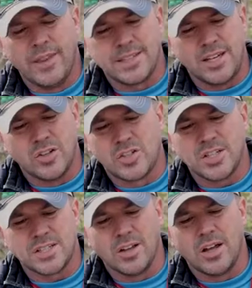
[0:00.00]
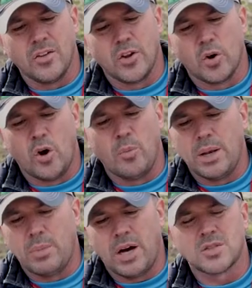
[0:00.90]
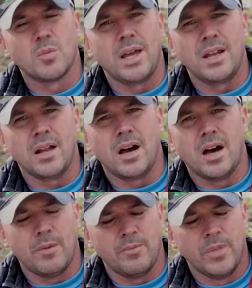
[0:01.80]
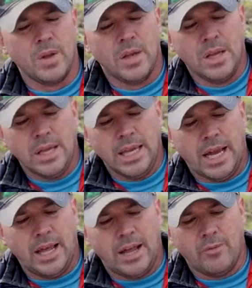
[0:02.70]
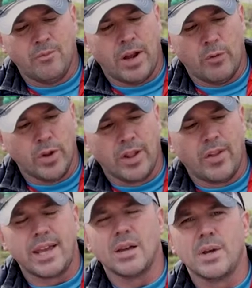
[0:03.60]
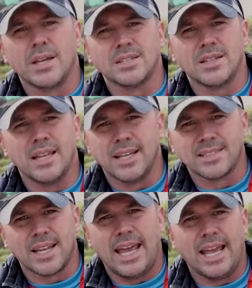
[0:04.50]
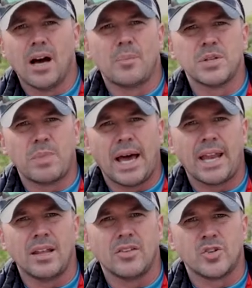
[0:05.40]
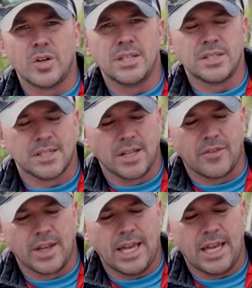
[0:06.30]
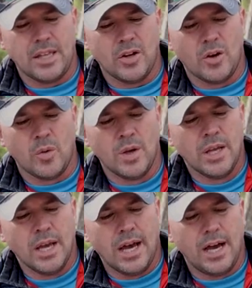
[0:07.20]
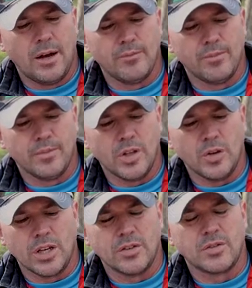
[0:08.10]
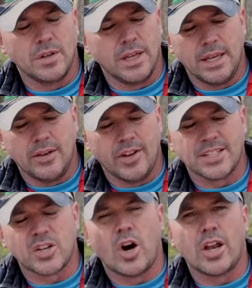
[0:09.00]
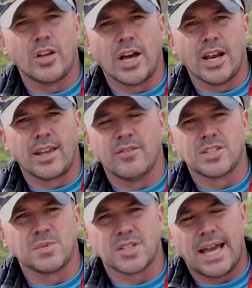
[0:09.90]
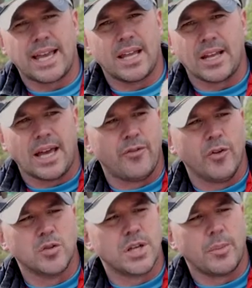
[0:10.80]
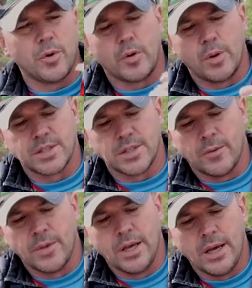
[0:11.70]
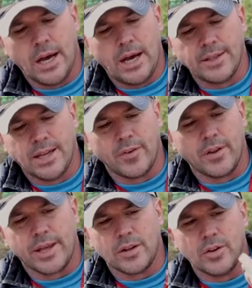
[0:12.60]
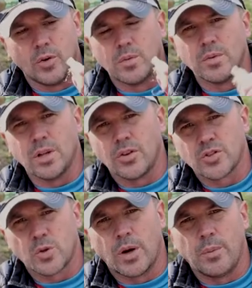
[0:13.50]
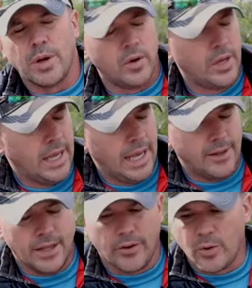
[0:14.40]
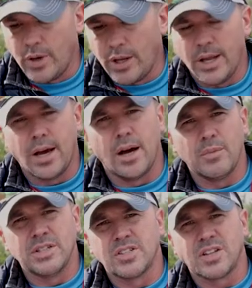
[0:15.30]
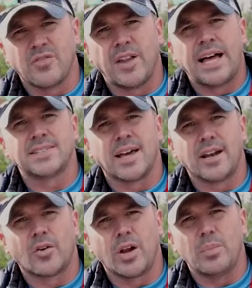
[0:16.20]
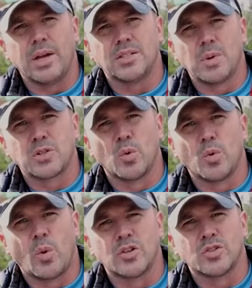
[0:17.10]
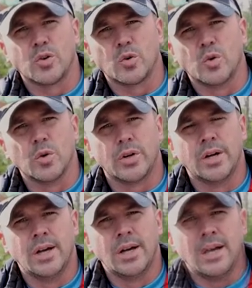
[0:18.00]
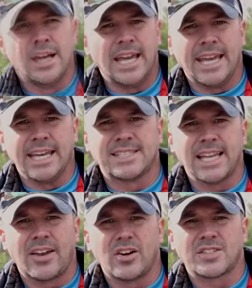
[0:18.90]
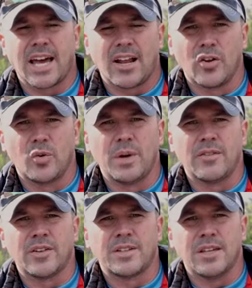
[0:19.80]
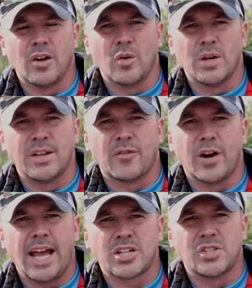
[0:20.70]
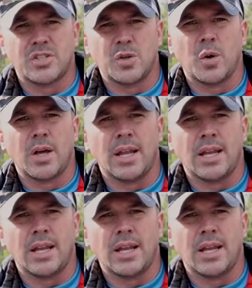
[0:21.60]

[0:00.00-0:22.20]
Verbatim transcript: This here's just a, a little homemade balsa bait. Um, I, I, I, really like it because it, it, doesn't hang up as bad in the trees and stuff like that. You know, um, you can, if it gets caught, you kind of give it some slack and it kind of floats up real quick. So uh, definitely like a little, a little square bill. And the other one um, is just a flat sided crankbait, especially when the water's a little cooler. It gets down there, it's got a little bit of a, you know, a different action to it.